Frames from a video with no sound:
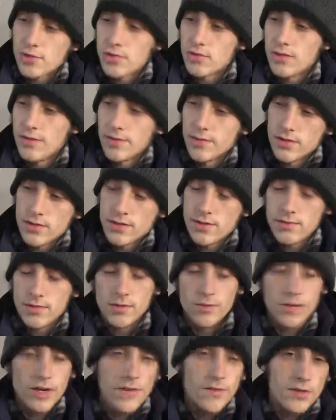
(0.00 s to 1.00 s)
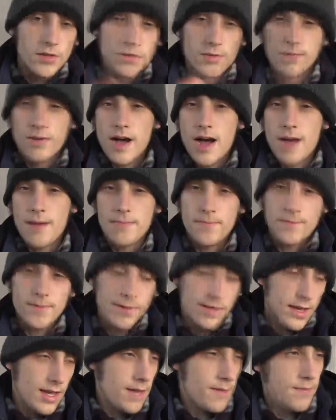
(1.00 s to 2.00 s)
stream or something, whatever is pop,
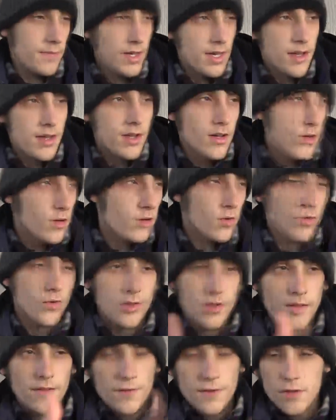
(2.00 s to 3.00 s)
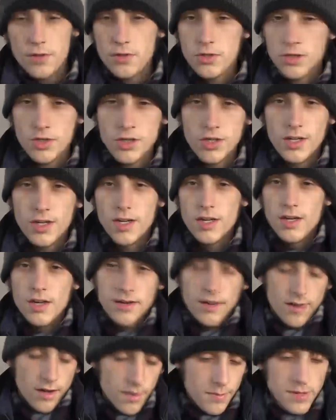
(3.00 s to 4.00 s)
hip, cool in the future,
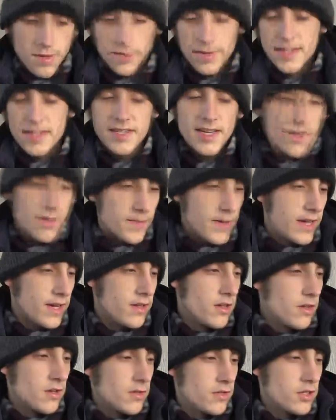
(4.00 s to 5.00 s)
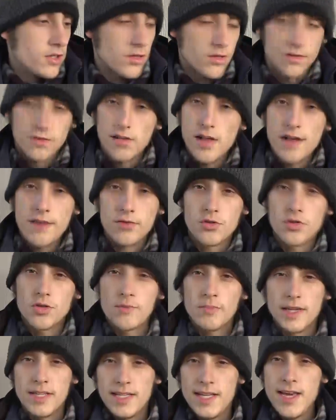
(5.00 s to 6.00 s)
and I'll be on my deathbed and I'll just live
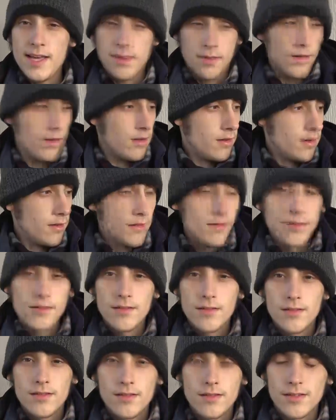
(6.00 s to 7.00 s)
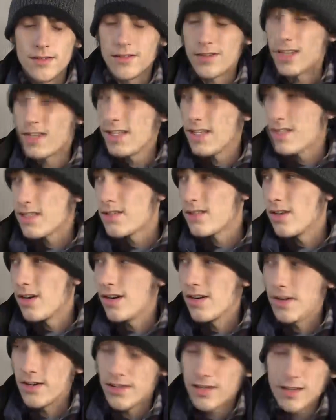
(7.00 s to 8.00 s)
stream my death. Okay, that's
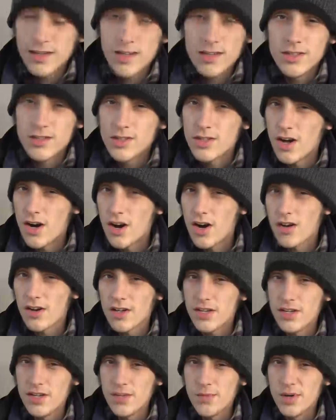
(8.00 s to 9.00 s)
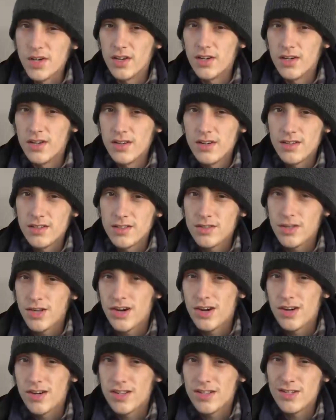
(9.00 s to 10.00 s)
dark. Dark humor.
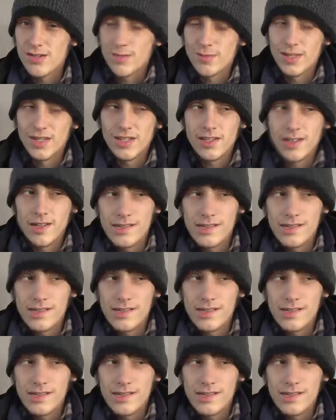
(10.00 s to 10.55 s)
Dark humor.